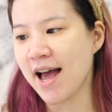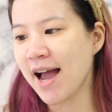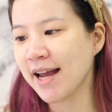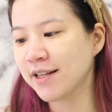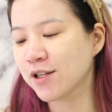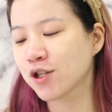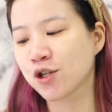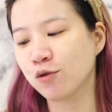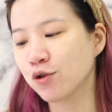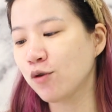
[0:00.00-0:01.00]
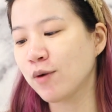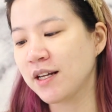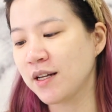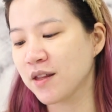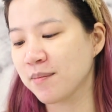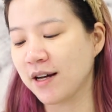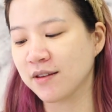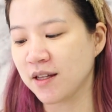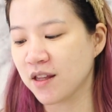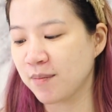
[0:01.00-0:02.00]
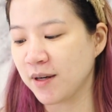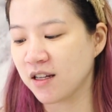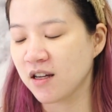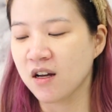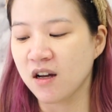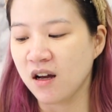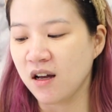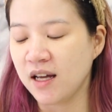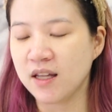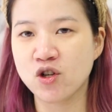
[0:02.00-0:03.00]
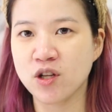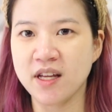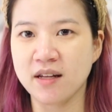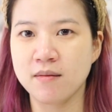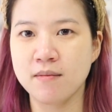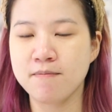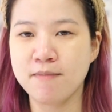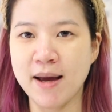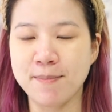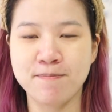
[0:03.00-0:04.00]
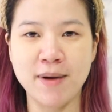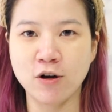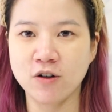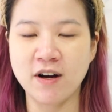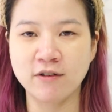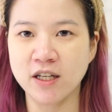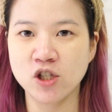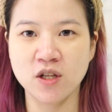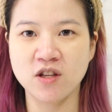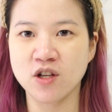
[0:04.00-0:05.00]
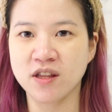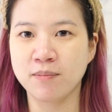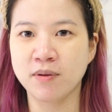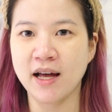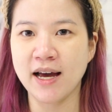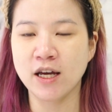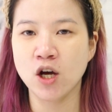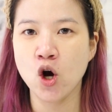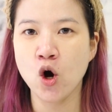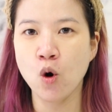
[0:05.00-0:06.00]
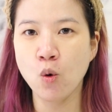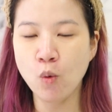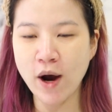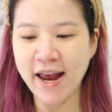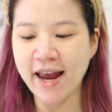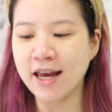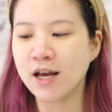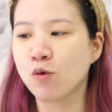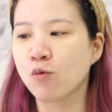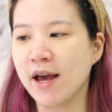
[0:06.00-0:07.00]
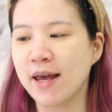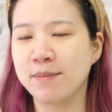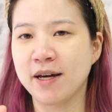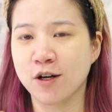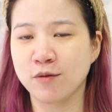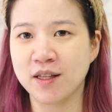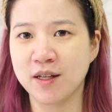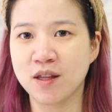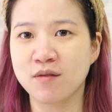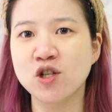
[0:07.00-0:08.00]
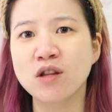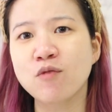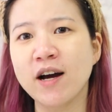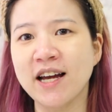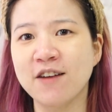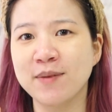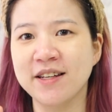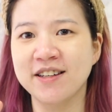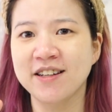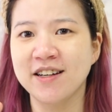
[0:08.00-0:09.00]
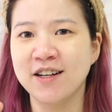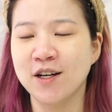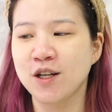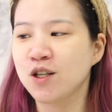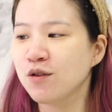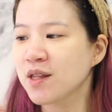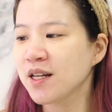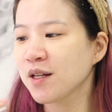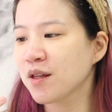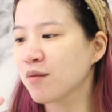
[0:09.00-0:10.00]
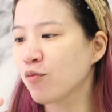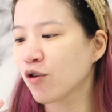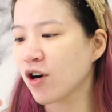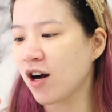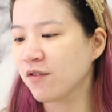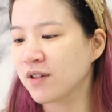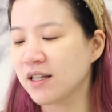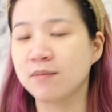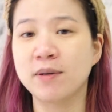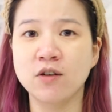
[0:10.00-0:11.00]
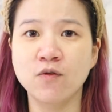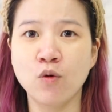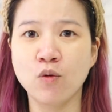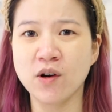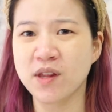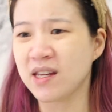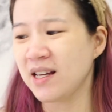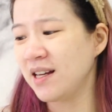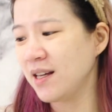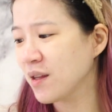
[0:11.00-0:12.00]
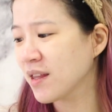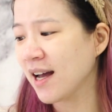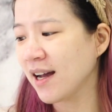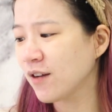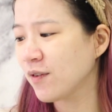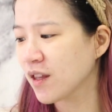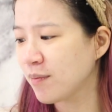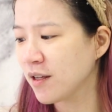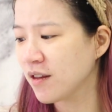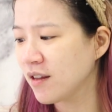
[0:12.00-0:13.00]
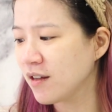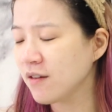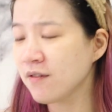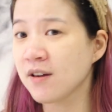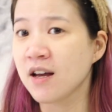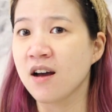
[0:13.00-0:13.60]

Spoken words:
I don't know what it is about this, but it's just that my powder foundations just apply way better with this, which is why I've been using this more often. But of course, it is kind of expensive.